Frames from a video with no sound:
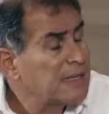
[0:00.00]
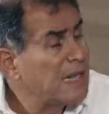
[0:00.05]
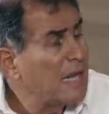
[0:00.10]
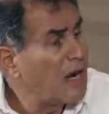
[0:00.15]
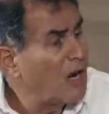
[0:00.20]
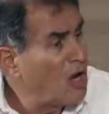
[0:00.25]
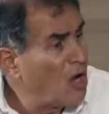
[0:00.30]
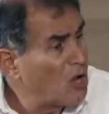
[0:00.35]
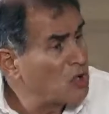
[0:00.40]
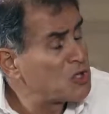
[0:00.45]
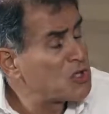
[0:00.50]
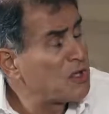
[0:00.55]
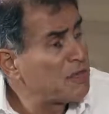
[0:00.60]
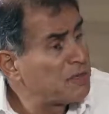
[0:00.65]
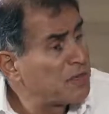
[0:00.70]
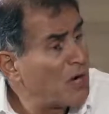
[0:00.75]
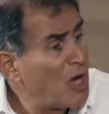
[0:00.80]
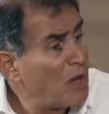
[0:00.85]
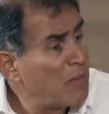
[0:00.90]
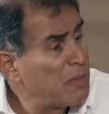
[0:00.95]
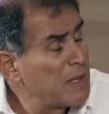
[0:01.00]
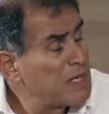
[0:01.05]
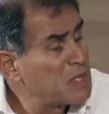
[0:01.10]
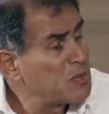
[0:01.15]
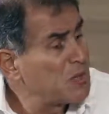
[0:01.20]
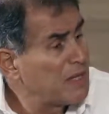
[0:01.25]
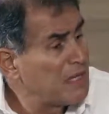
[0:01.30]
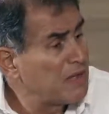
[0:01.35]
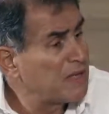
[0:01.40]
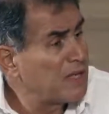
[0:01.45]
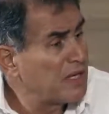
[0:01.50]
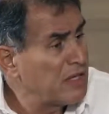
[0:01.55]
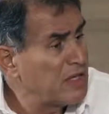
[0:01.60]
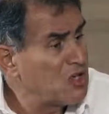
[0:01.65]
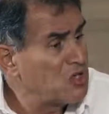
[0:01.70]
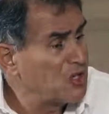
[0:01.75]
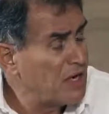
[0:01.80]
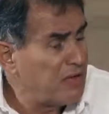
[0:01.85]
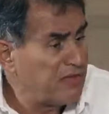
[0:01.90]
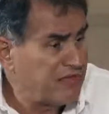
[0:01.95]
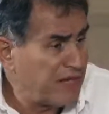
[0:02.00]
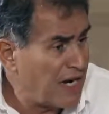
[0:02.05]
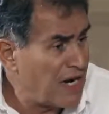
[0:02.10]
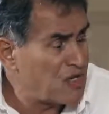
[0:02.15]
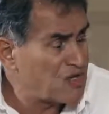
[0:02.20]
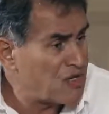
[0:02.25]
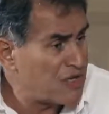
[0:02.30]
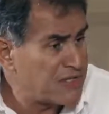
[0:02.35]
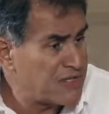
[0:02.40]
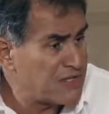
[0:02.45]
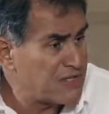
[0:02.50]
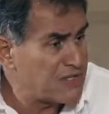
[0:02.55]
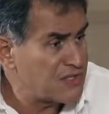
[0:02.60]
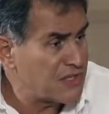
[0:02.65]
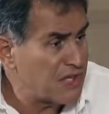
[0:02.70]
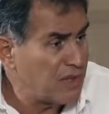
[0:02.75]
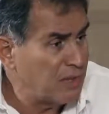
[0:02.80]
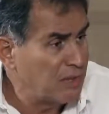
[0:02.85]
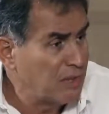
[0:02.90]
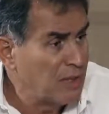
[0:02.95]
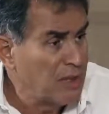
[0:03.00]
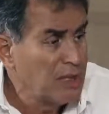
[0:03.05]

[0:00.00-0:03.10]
There are lots of problems with the traditional financial system.